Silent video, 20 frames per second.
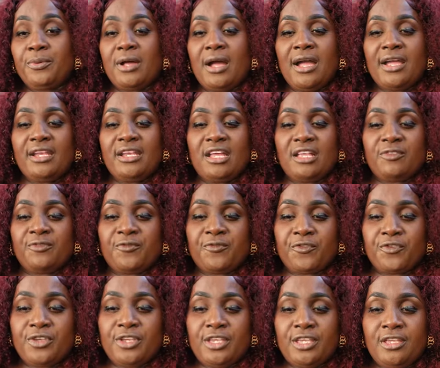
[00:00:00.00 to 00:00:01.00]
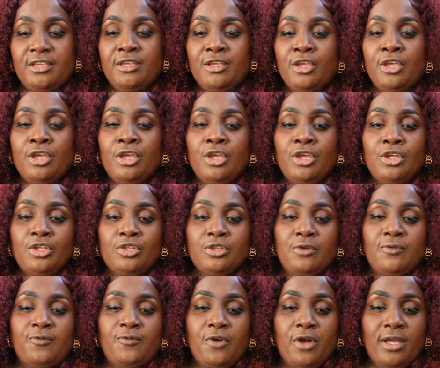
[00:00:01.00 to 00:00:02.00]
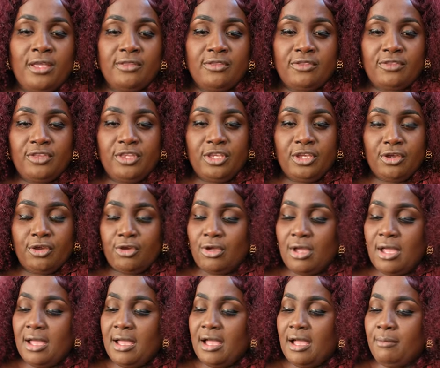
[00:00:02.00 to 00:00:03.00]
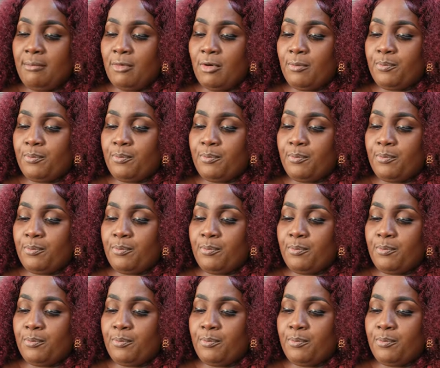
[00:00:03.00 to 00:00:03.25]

are not free to voice their um,